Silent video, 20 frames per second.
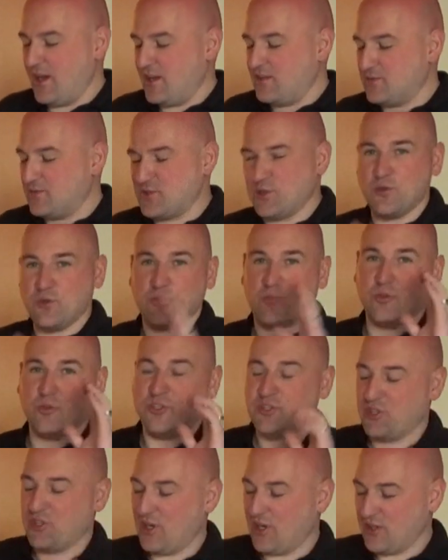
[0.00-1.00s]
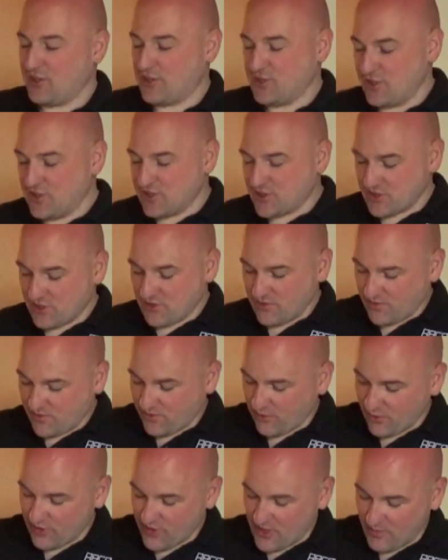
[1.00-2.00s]
toothbrush chargers,
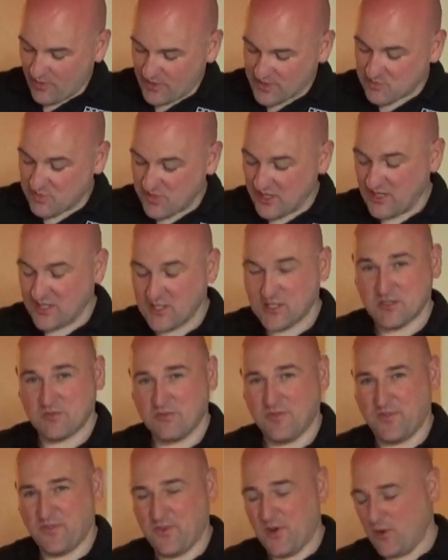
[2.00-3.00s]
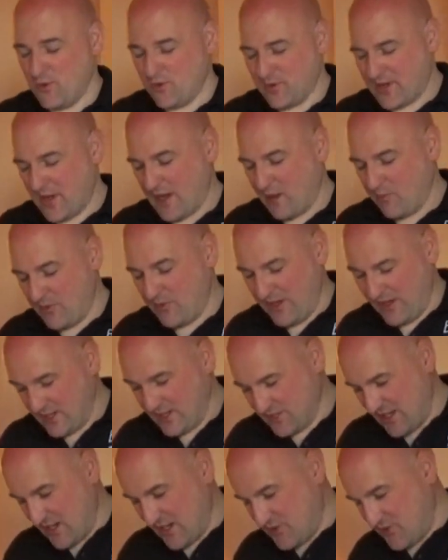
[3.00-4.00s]
4 USBs, phone, camera,
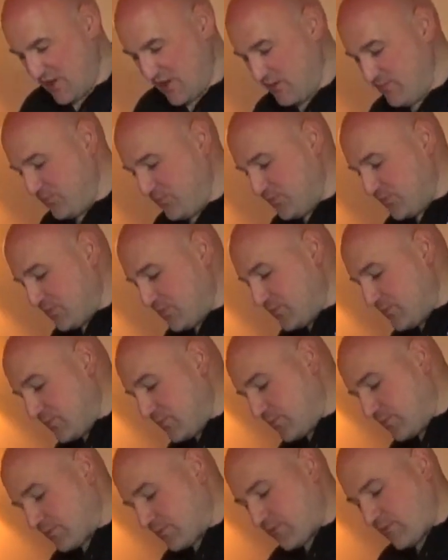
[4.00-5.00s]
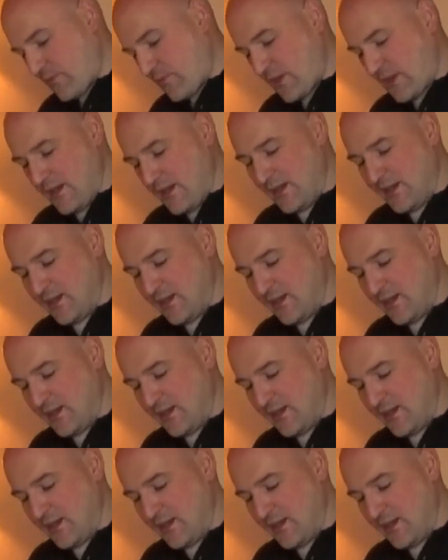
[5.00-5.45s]
etc. and a